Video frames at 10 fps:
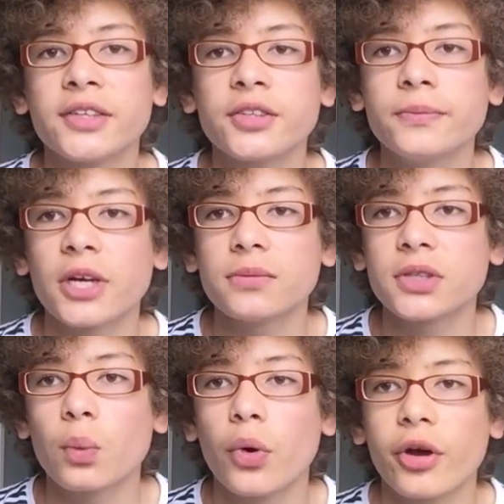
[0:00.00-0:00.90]
Sometimes
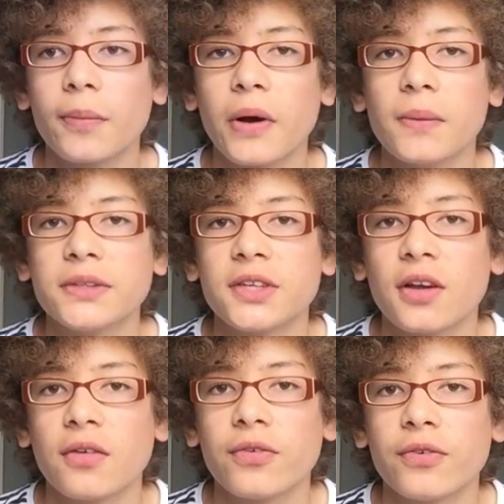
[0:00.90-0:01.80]
I worry about
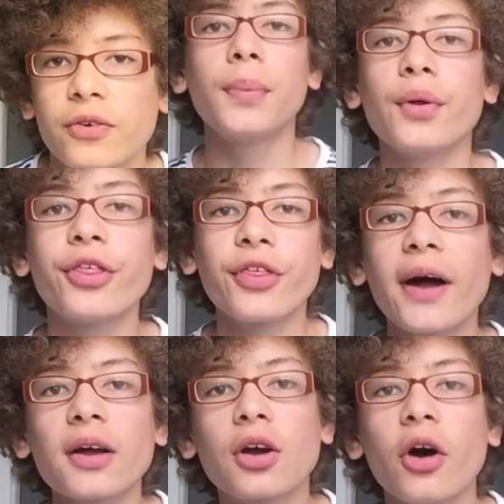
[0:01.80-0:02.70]
myself. But
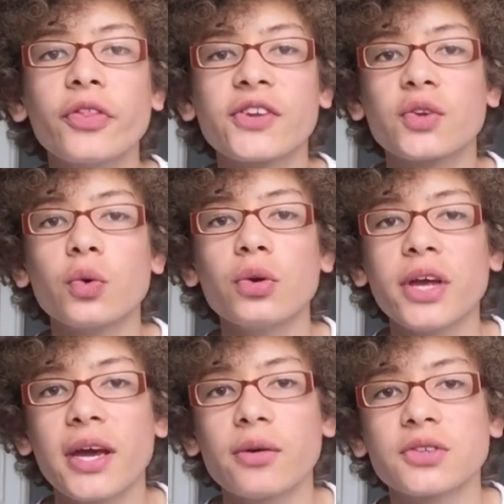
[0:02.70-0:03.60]
thank God the school
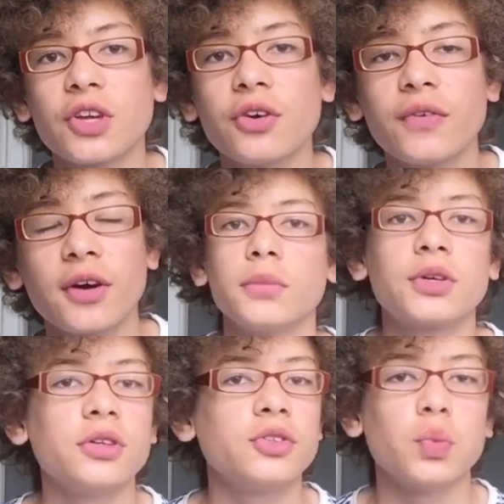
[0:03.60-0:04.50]
year is over,
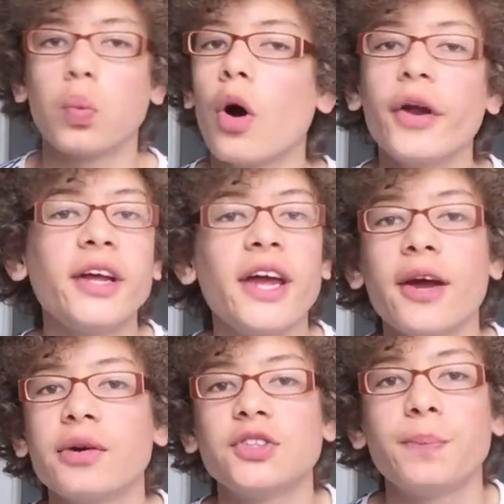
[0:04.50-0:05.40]
because what a
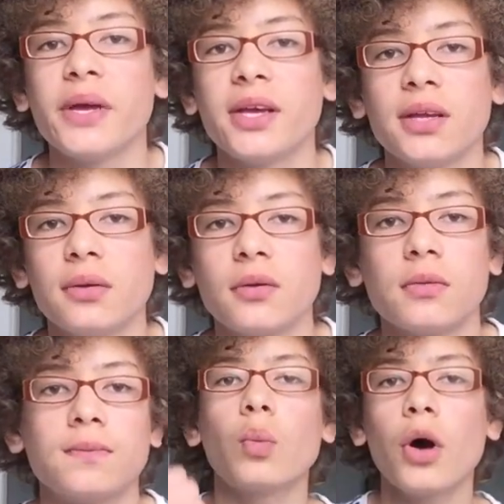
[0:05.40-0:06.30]
year it's been.
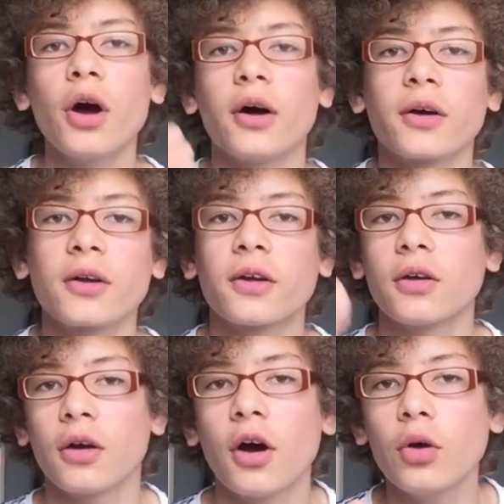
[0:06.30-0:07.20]
Work,
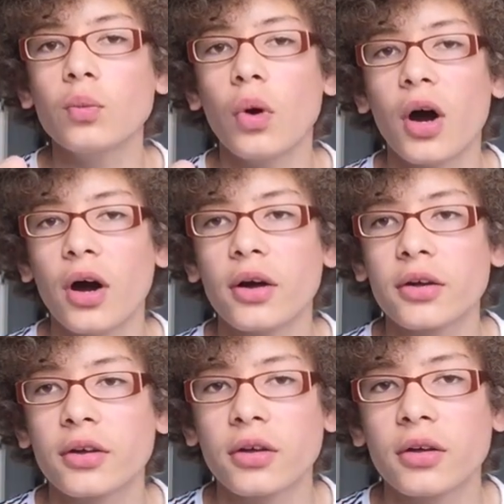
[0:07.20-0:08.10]

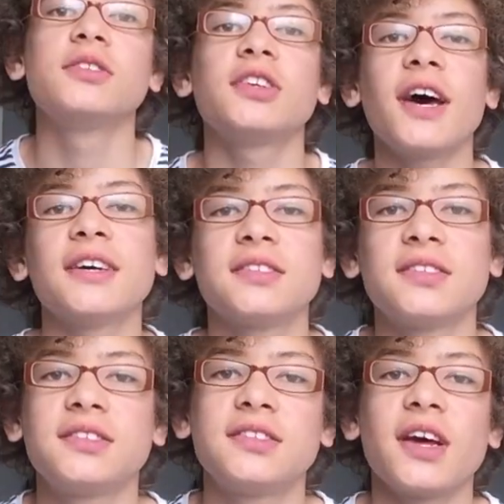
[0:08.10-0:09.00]
homework,
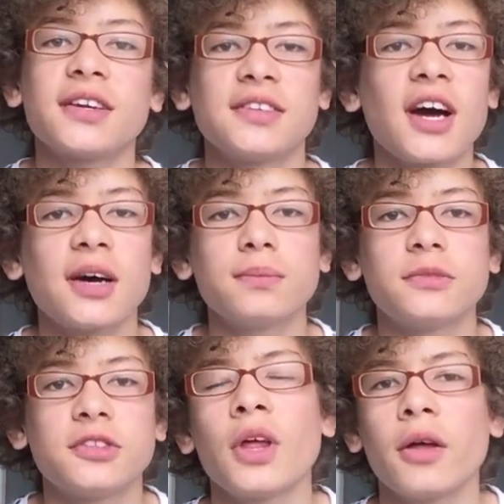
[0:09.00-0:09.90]
tests,
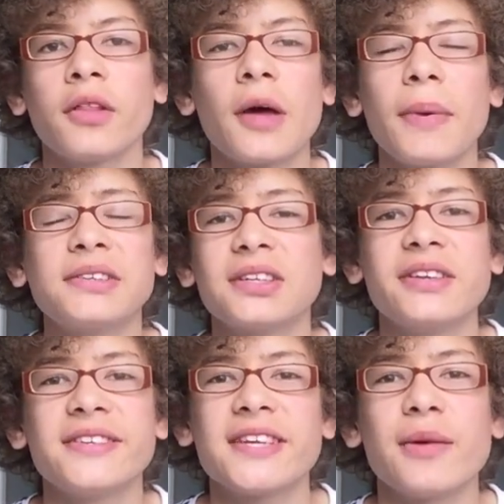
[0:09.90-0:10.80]
exams, they're basically
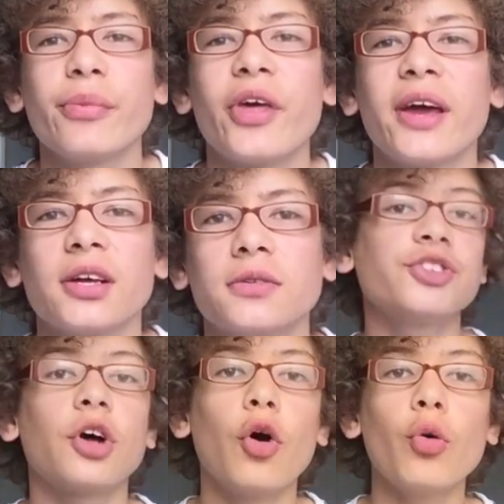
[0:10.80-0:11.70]
the same thing. And
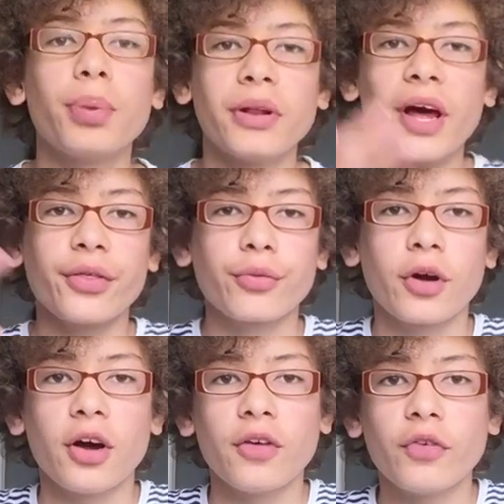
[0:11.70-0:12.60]
just a whole
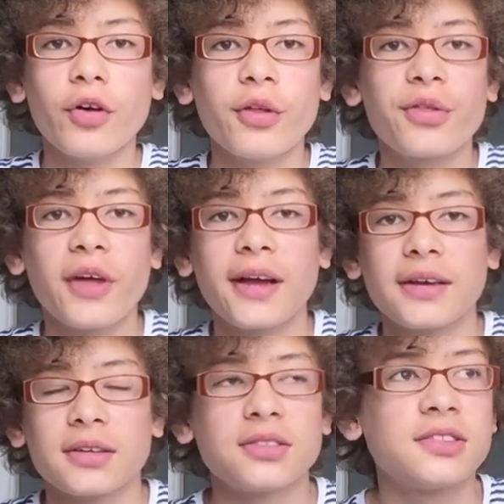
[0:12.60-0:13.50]
plethora of other
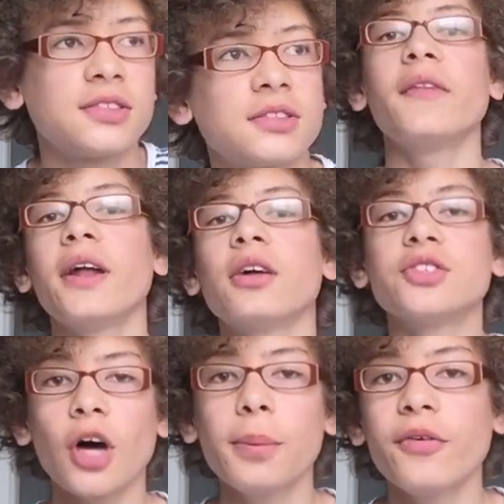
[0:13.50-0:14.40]
things. And then on
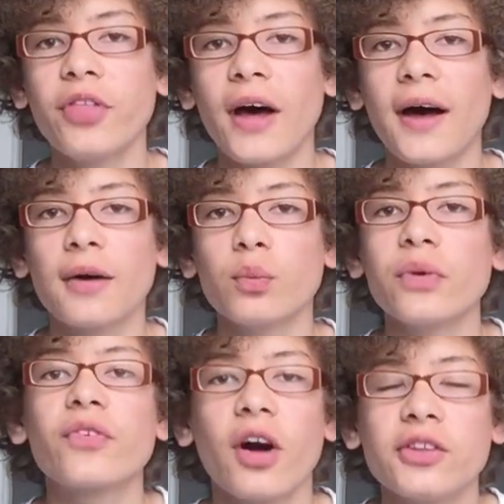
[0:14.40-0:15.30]
top of that,
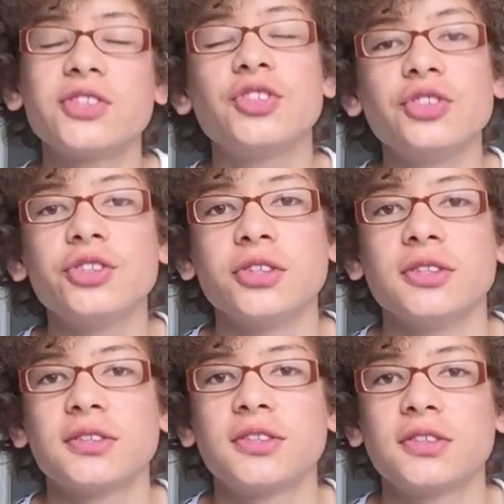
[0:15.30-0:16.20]
we've got the
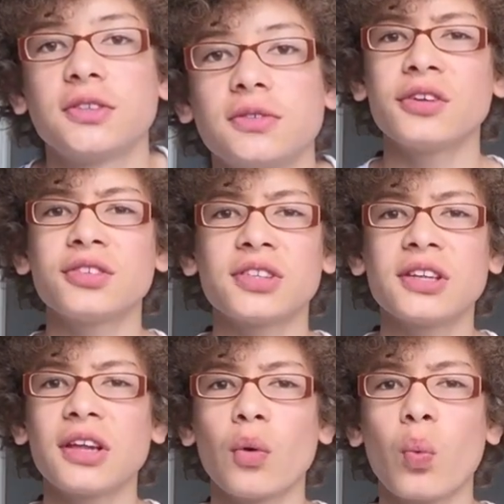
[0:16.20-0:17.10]
students. They just
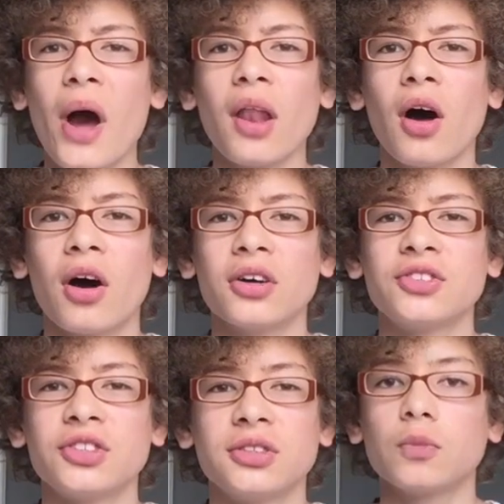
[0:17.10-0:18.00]
think they're
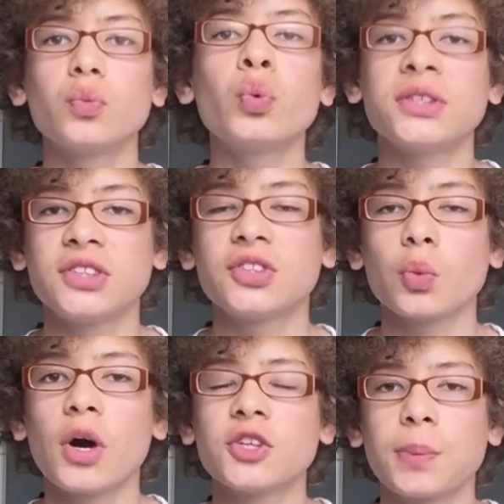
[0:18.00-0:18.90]
well-ard. Which is the
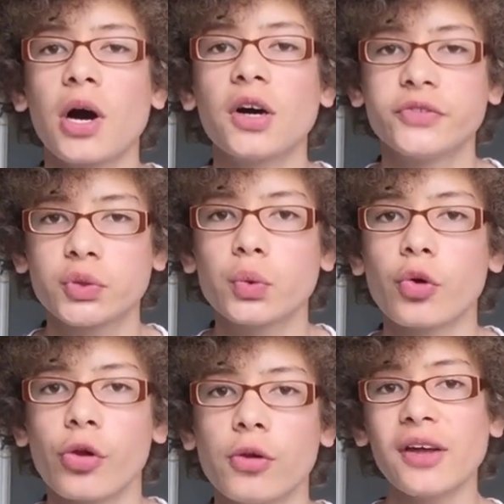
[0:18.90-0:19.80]
worst part of
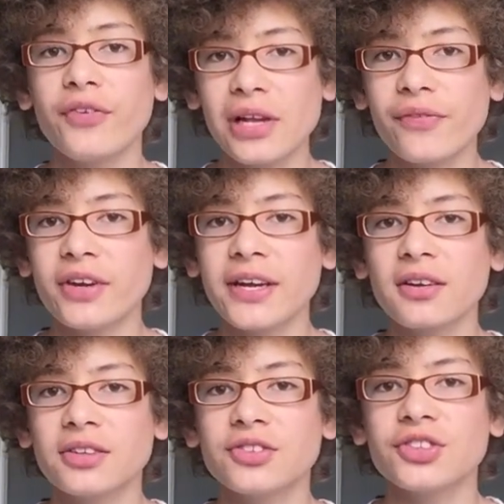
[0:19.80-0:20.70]
school. If you live in
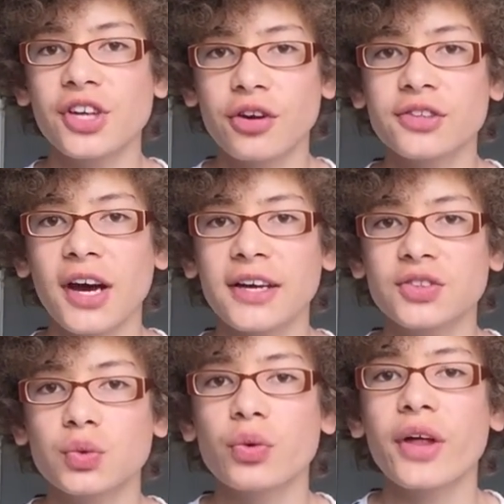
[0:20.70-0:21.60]
England and you go to high
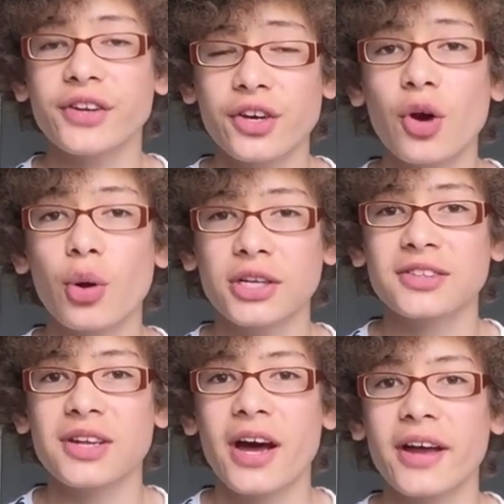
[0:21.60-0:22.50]
school, then you know what
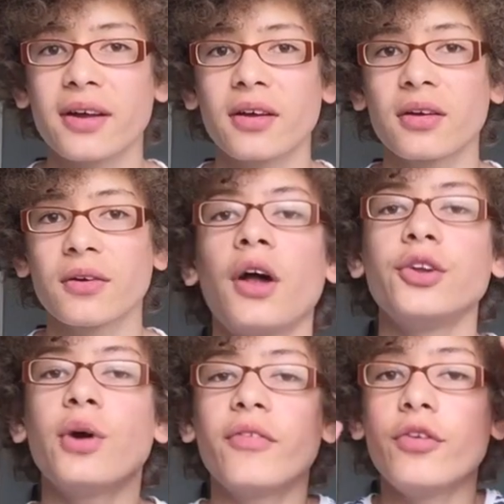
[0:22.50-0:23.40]
it's like. And
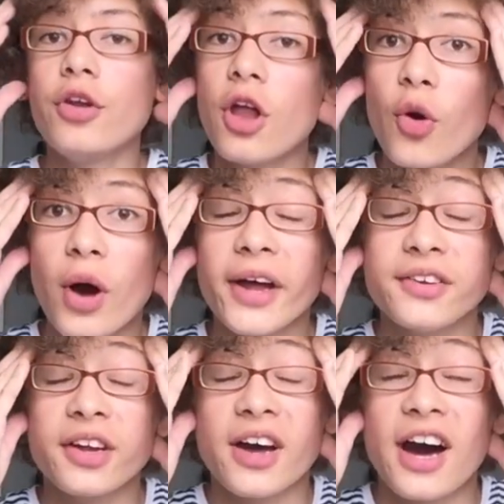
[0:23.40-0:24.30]
you have no
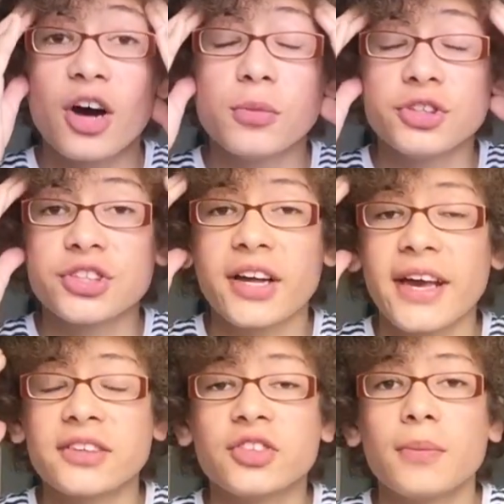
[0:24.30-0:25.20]
idea how much that
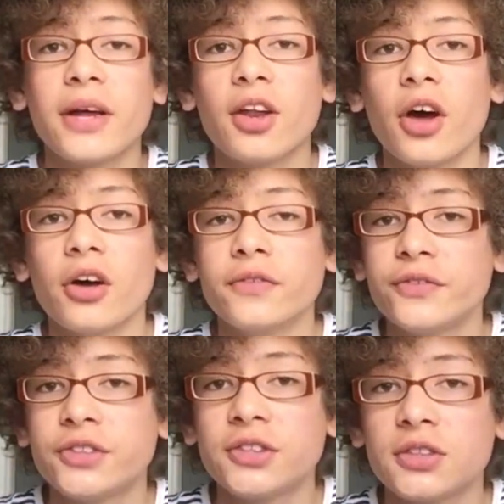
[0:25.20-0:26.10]
gets on my
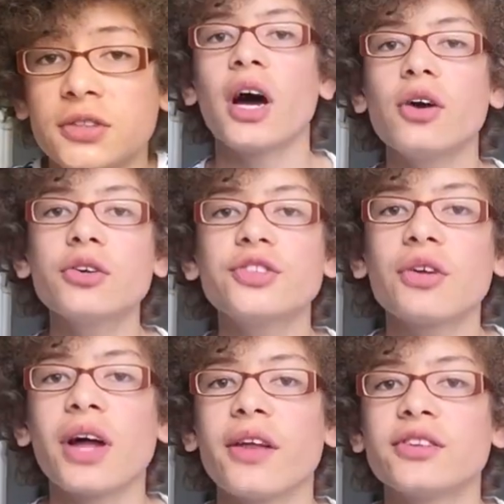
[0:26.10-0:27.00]
nerves. I also
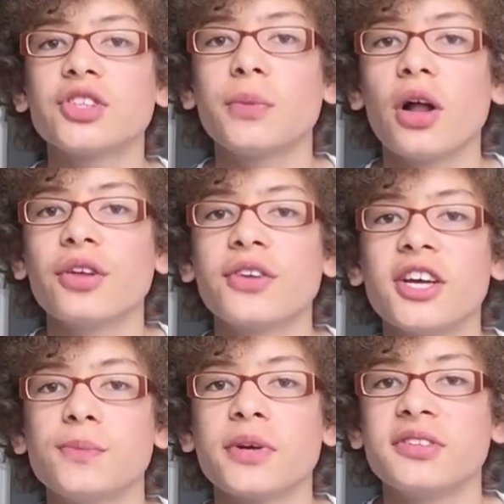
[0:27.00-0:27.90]
like the summer
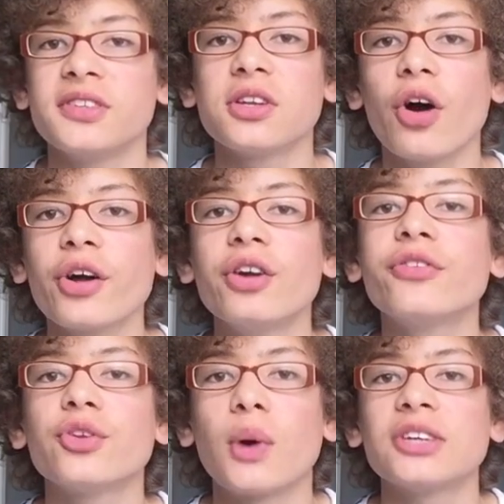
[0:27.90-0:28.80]
holidays because it's long
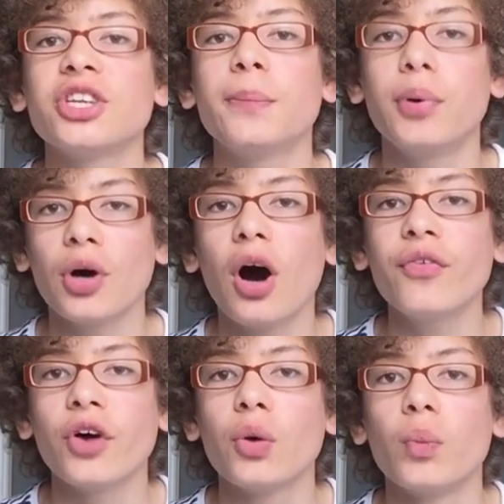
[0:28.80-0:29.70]
enough to actually put
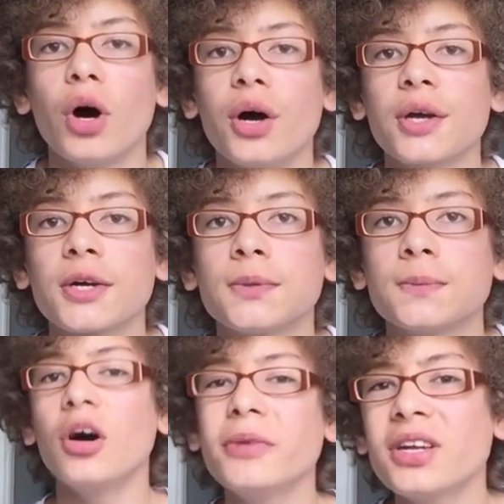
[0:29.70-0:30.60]
off homework.
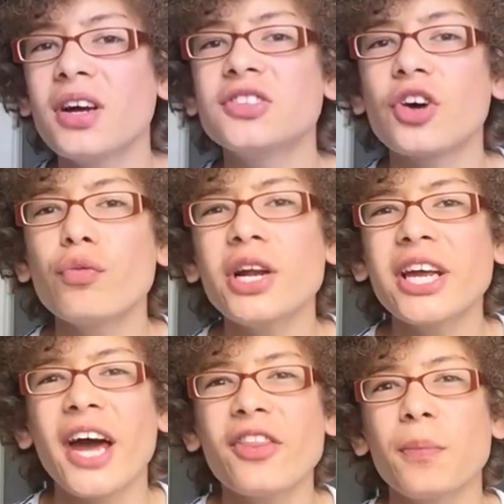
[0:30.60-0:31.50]
I mean, I don't really
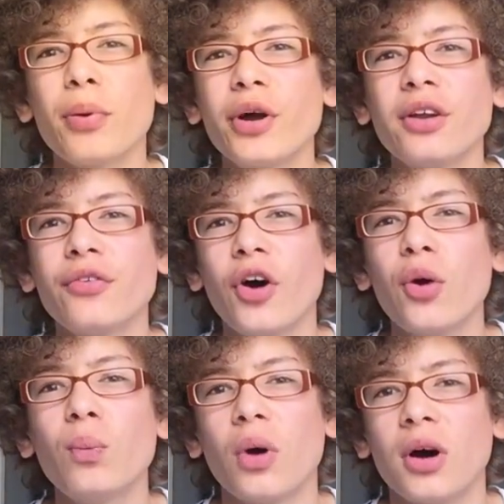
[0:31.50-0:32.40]
get the point of
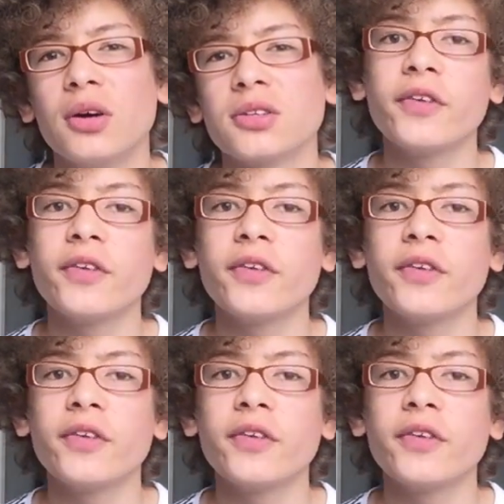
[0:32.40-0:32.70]
homework.